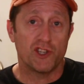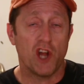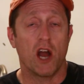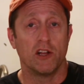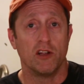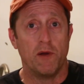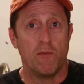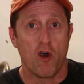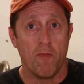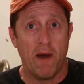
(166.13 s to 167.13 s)
talk a little bit
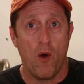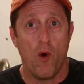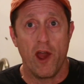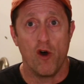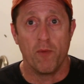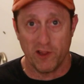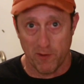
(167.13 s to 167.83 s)
more about Wyoming,